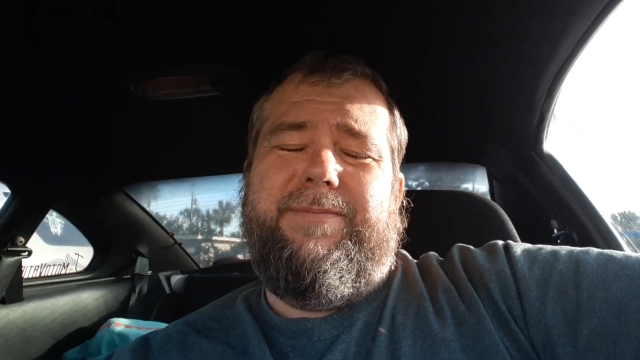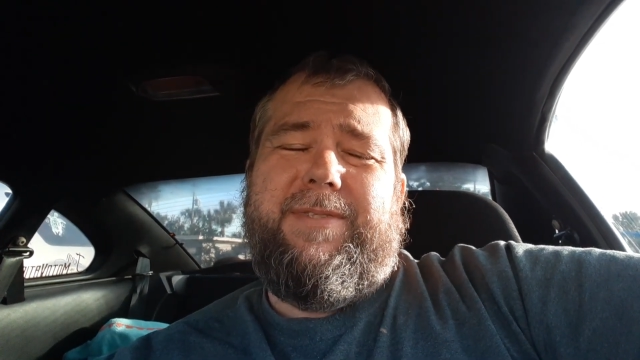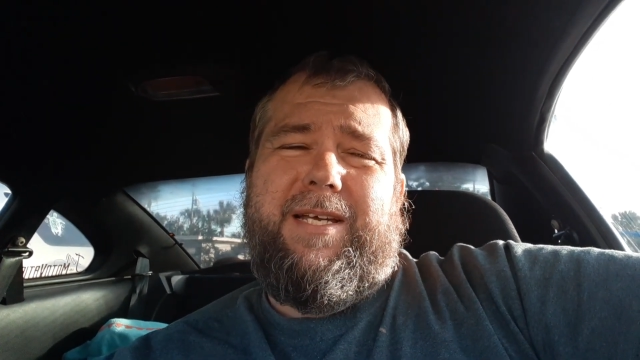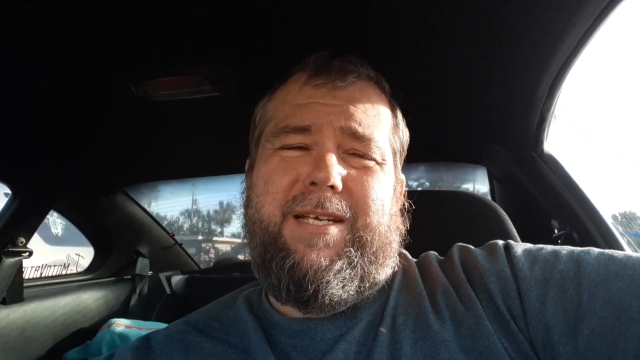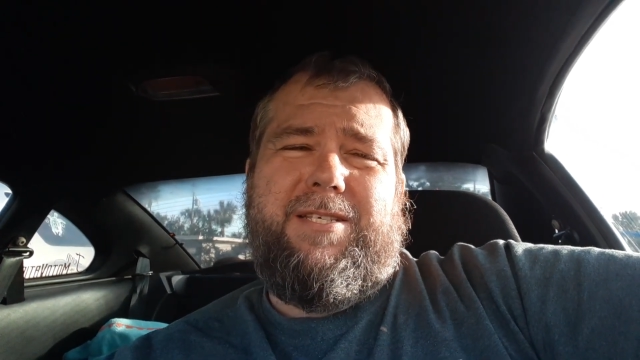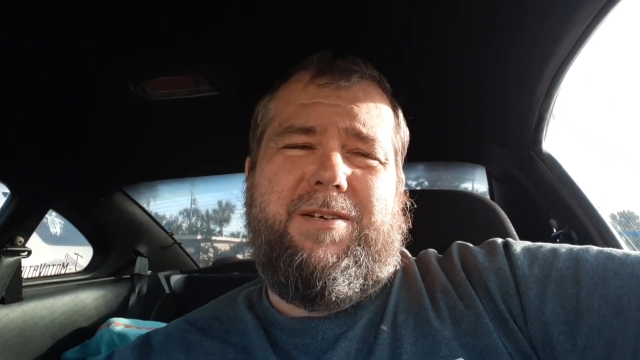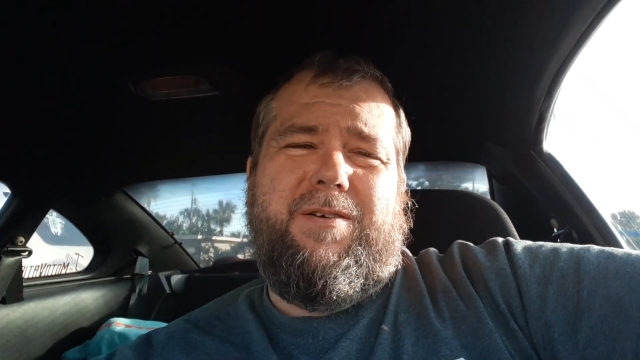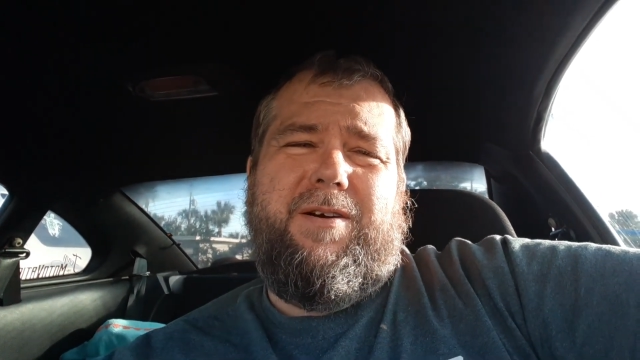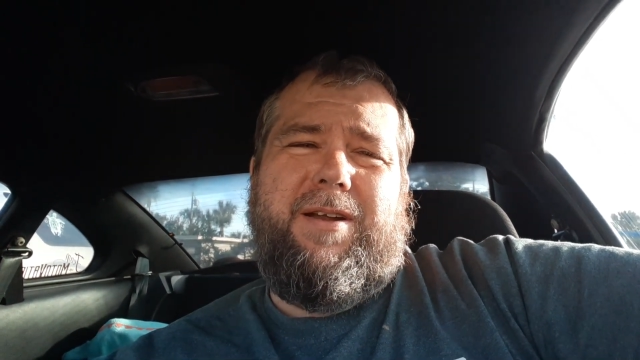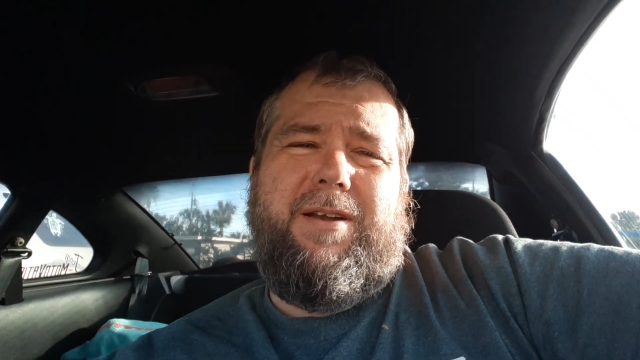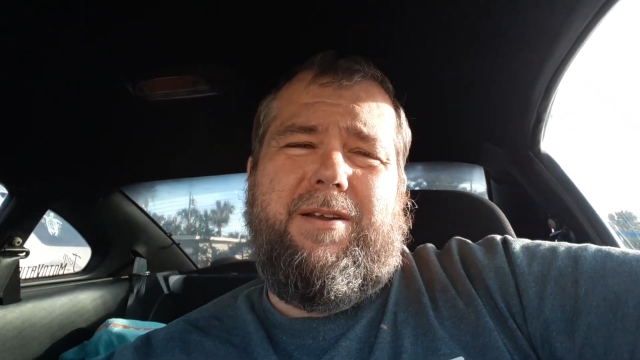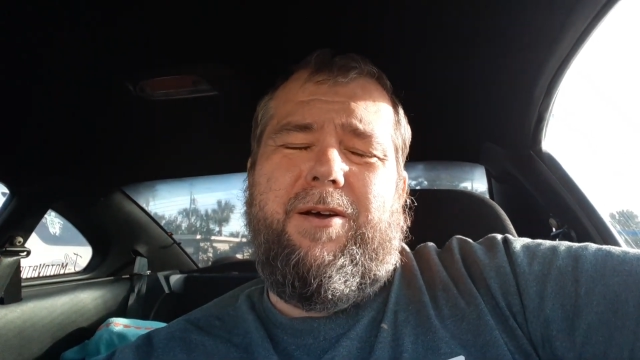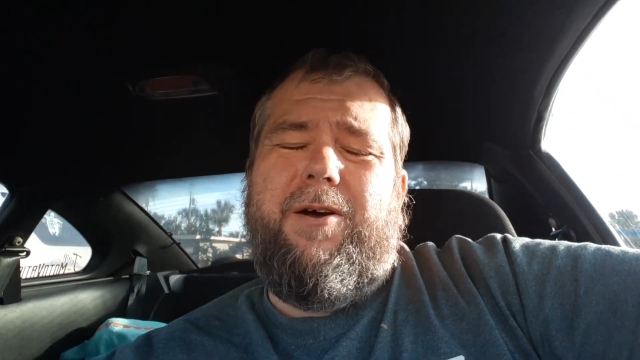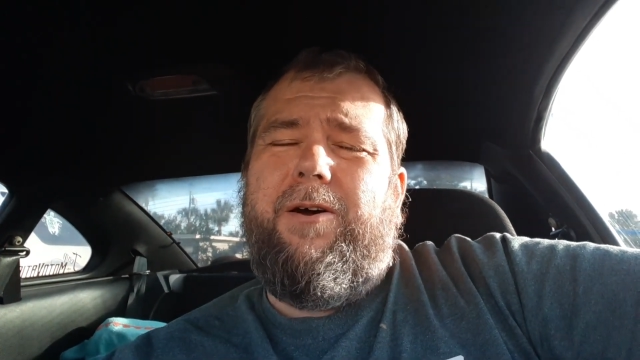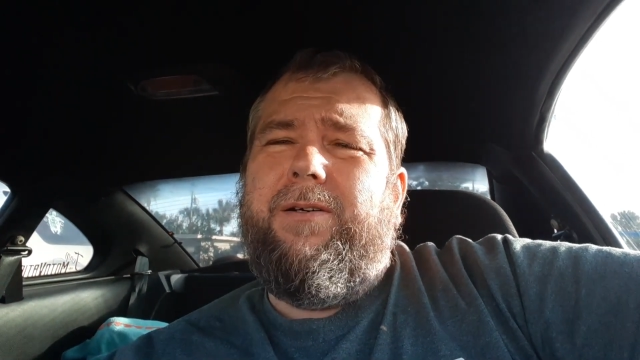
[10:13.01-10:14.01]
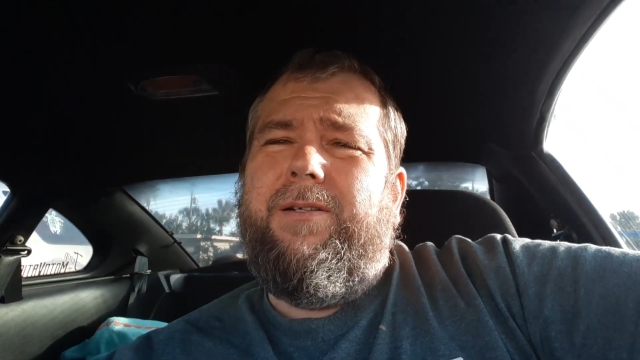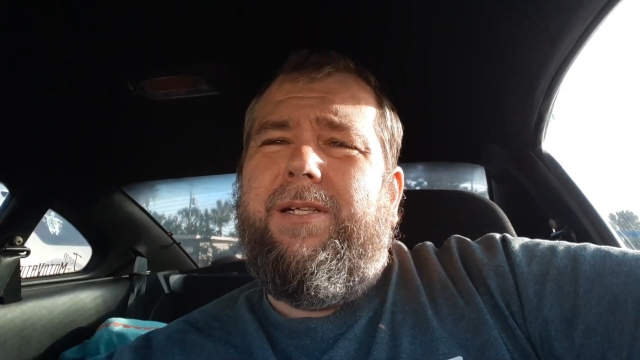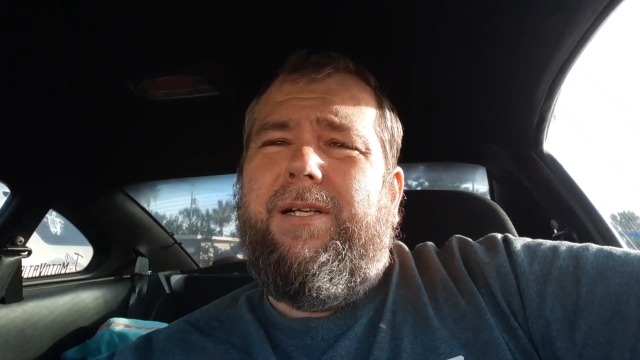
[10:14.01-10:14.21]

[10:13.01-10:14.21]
That's great and all.